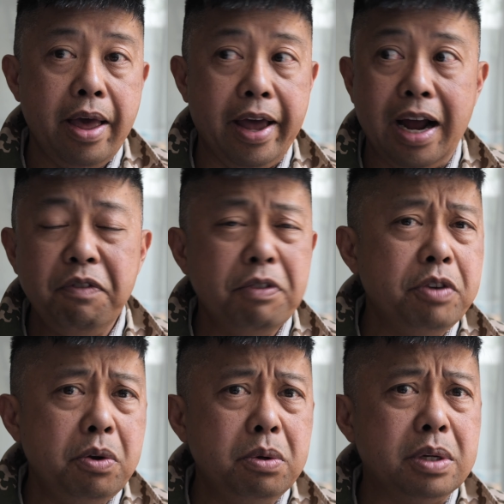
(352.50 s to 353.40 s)
And I've
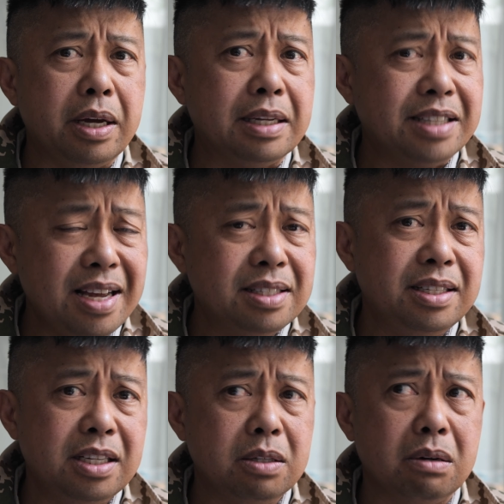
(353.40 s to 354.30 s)
reviewed and
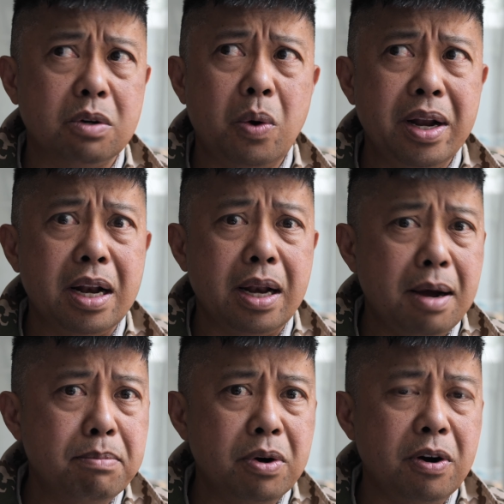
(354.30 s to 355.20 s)
tested quite a
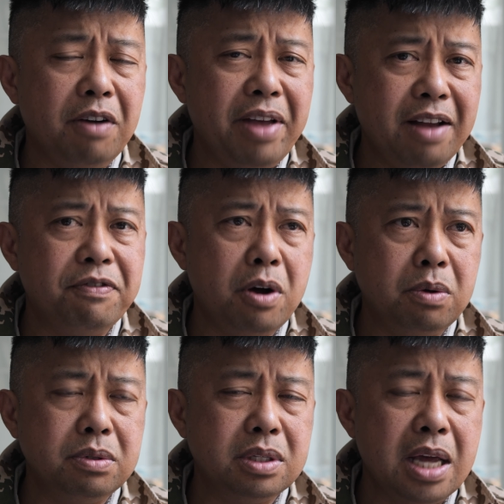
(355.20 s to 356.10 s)
number of
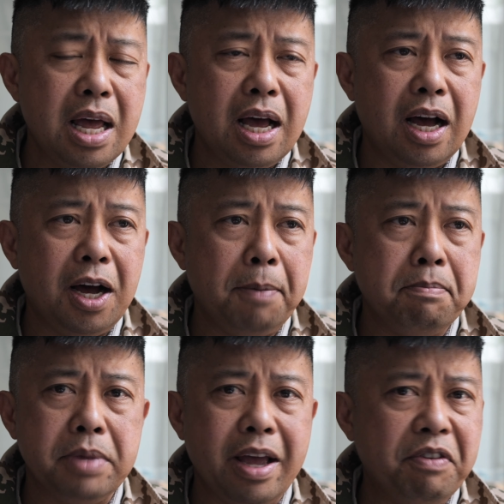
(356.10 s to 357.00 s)
headphones,
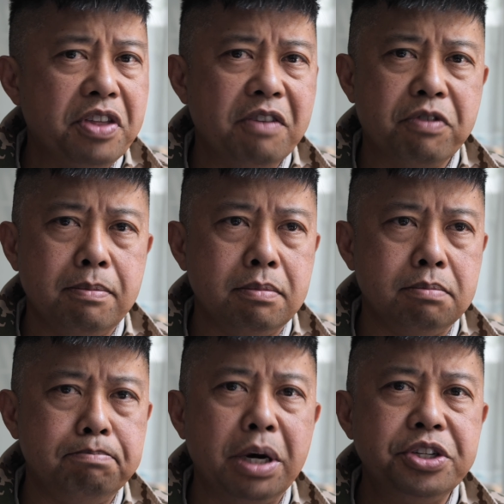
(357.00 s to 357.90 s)
um, everything
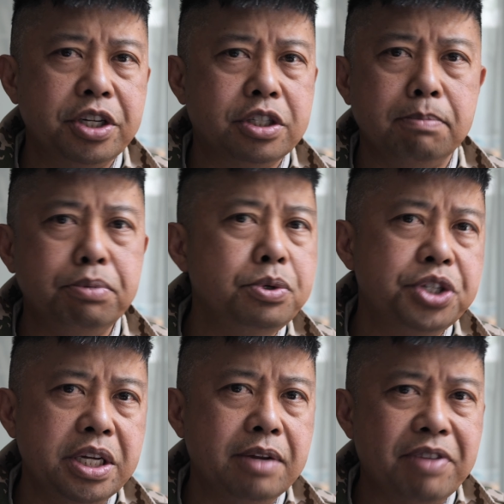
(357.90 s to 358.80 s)
from budget to
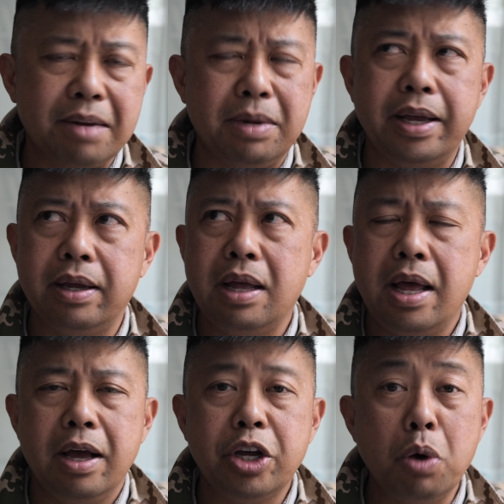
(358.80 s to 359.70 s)
bougie. In fact, my
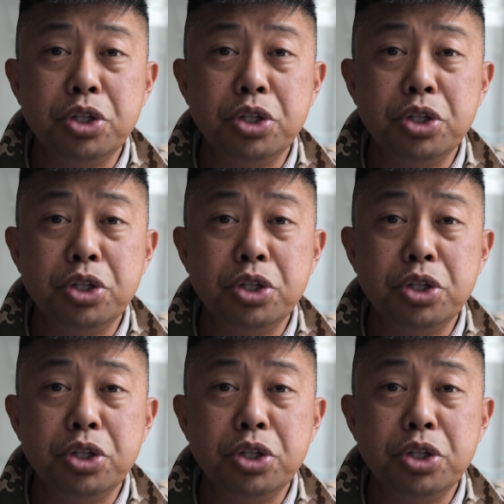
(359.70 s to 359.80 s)
go